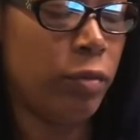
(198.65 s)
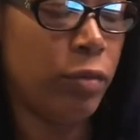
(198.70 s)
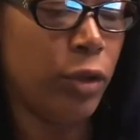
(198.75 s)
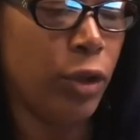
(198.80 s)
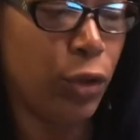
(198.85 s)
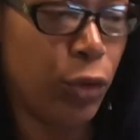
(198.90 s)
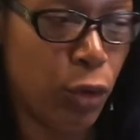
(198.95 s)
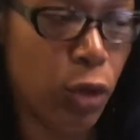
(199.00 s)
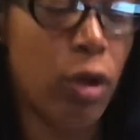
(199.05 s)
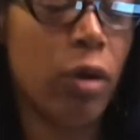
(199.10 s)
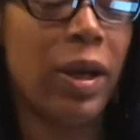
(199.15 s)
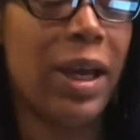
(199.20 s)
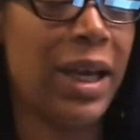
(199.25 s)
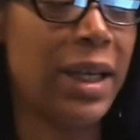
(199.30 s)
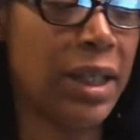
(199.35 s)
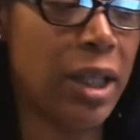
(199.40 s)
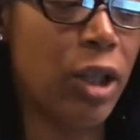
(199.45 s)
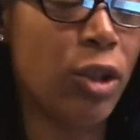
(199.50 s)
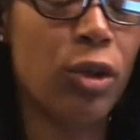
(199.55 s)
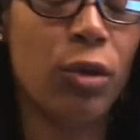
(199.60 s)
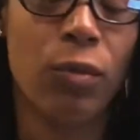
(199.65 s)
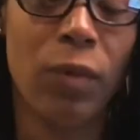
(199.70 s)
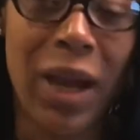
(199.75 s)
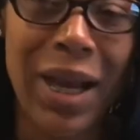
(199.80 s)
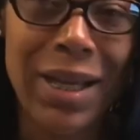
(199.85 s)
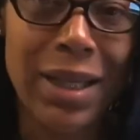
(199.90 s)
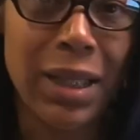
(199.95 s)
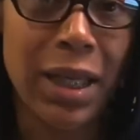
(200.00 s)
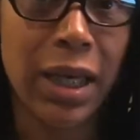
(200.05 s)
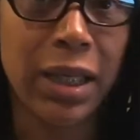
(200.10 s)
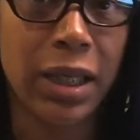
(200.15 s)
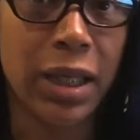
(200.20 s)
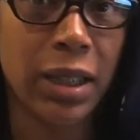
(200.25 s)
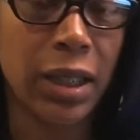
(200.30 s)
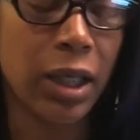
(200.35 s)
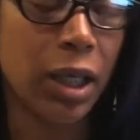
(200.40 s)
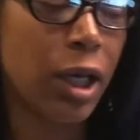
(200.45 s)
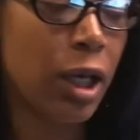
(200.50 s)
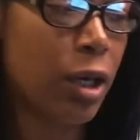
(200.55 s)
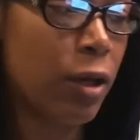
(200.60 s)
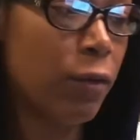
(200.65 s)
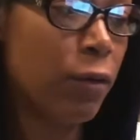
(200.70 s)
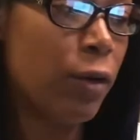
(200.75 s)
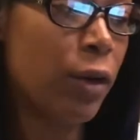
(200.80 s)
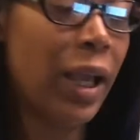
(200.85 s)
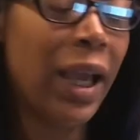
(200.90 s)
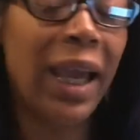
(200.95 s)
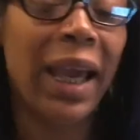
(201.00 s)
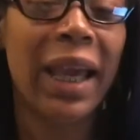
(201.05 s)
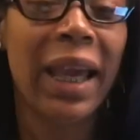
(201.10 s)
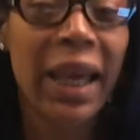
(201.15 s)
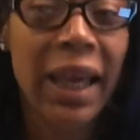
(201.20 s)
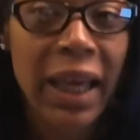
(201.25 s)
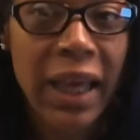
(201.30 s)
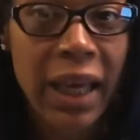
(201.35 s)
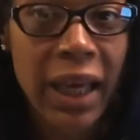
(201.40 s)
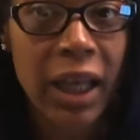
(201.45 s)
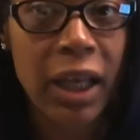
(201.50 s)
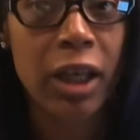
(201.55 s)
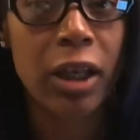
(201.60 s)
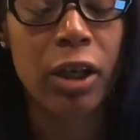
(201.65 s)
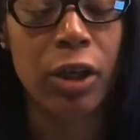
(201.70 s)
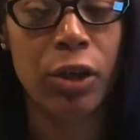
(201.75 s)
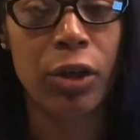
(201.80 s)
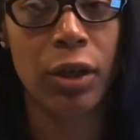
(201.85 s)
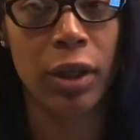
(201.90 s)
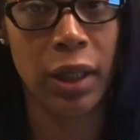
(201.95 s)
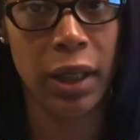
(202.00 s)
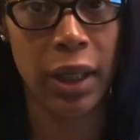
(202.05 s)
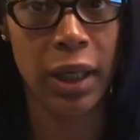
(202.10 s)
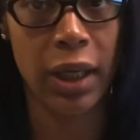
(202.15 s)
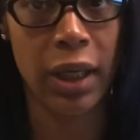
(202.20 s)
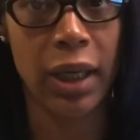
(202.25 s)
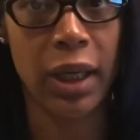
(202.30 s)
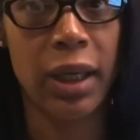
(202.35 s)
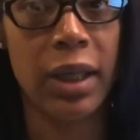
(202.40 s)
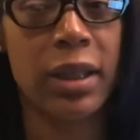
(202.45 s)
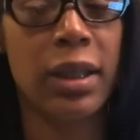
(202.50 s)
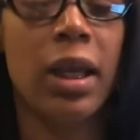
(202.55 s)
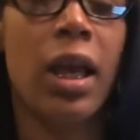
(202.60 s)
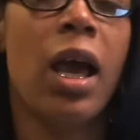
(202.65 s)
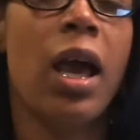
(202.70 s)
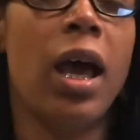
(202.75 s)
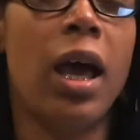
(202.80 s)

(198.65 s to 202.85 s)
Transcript: the thorax at the right side doesn't cover, and your legs.